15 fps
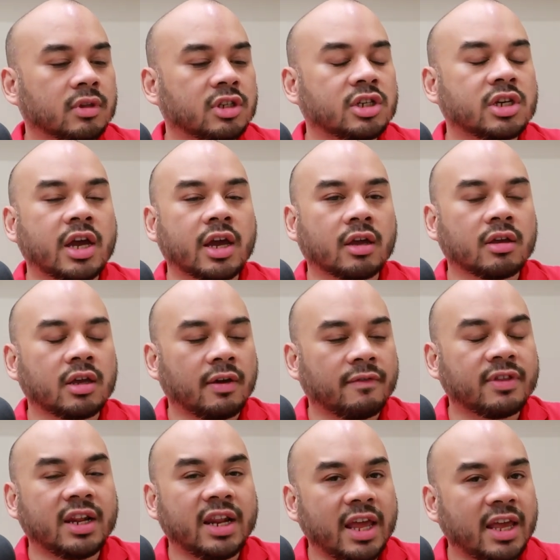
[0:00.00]
check
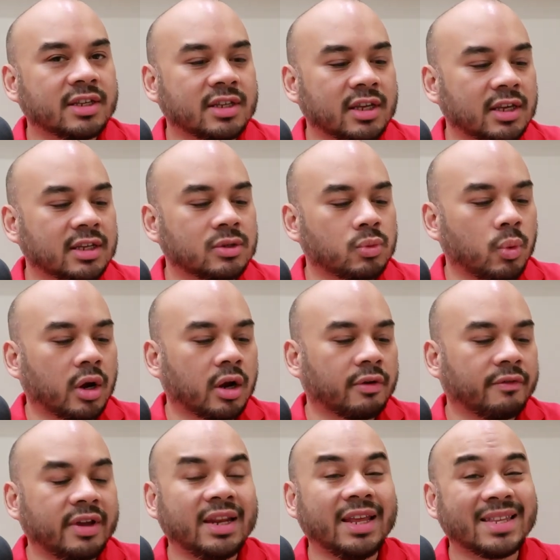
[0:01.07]
if the laces were
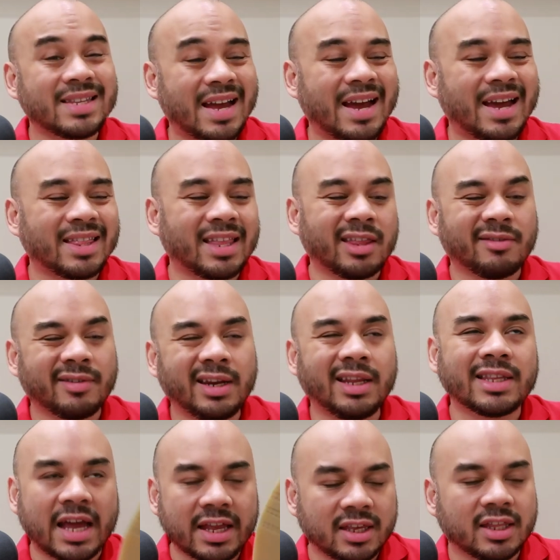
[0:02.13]
really tight and really
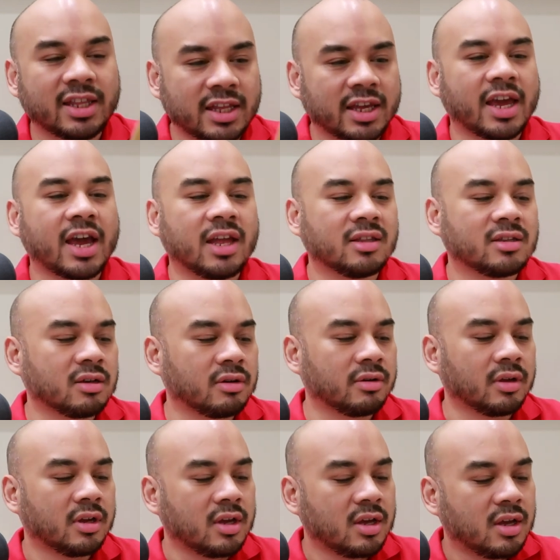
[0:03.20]
tightened again.
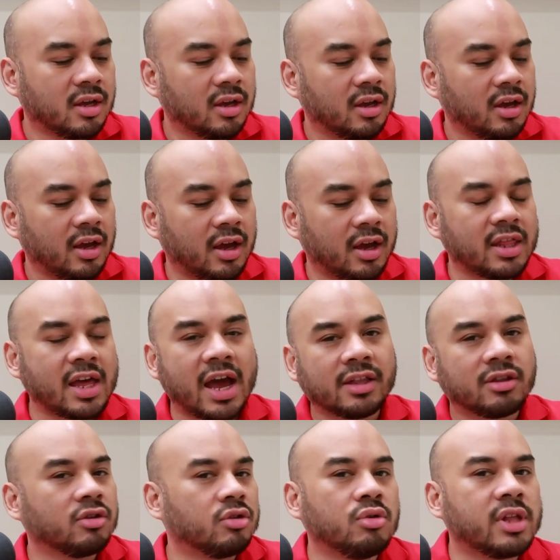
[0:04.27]
So I
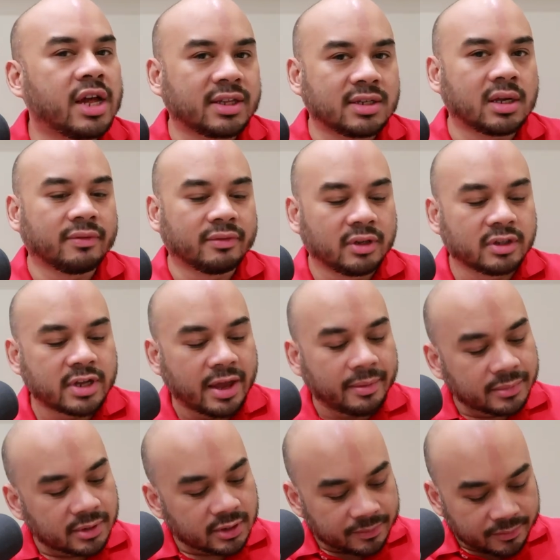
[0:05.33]
had to do that several
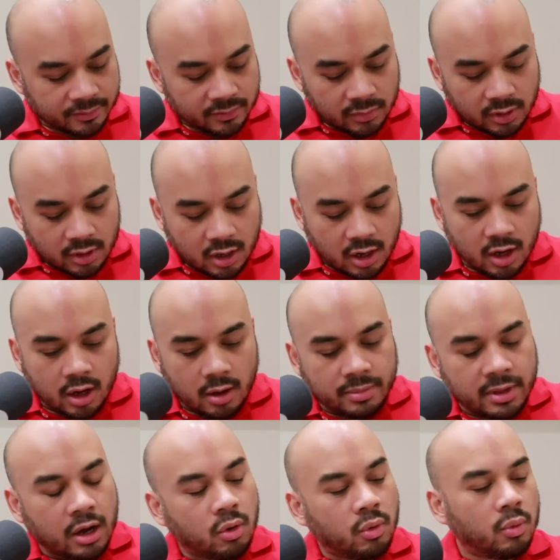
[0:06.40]
times.
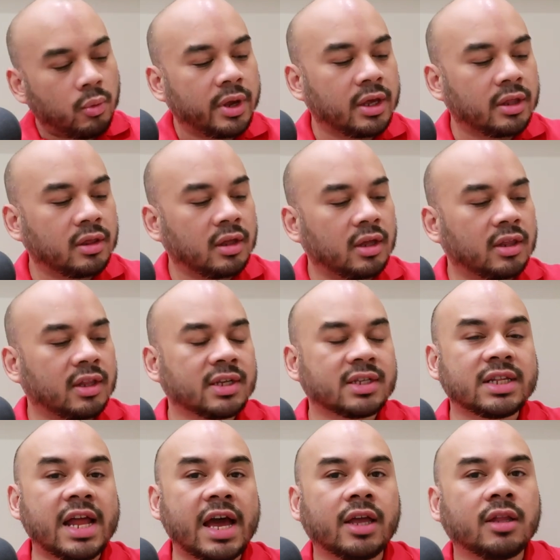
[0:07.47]
Now with the
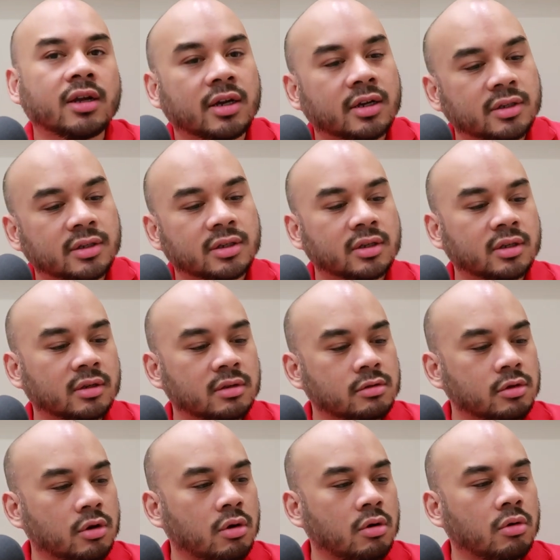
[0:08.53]
sliders,
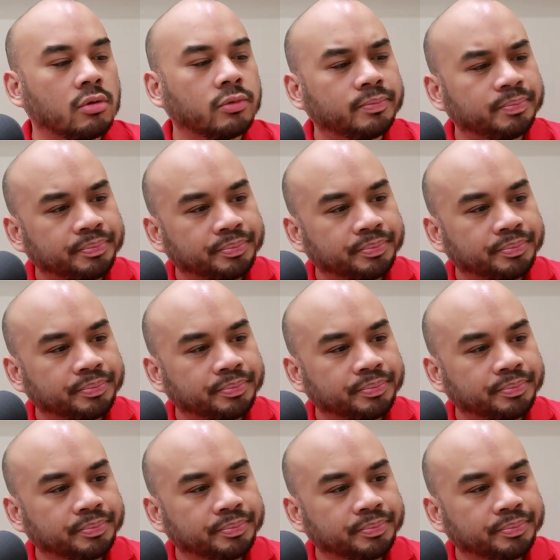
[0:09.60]
so